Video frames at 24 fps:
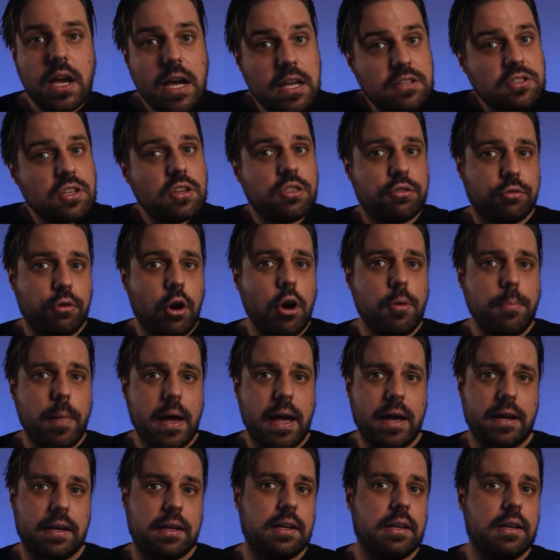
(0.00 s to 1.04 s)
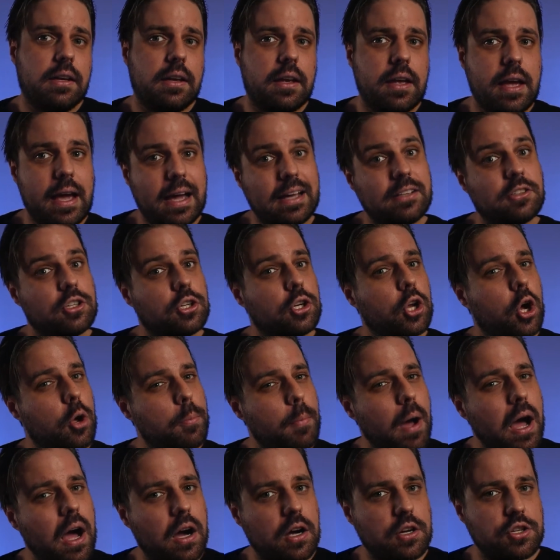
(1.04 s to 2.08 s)
It's a throwback and an
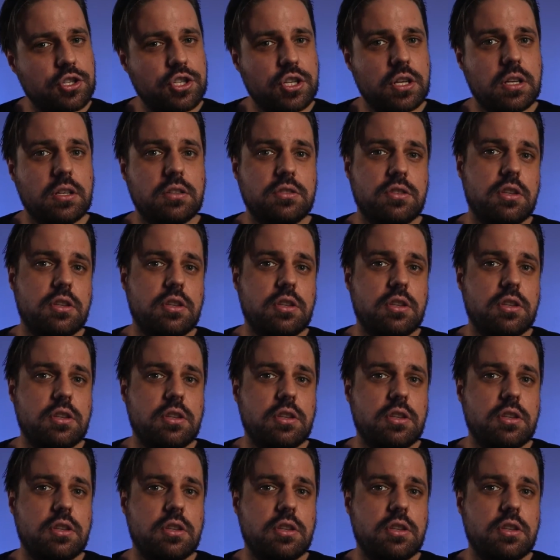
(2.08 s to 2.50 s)
homage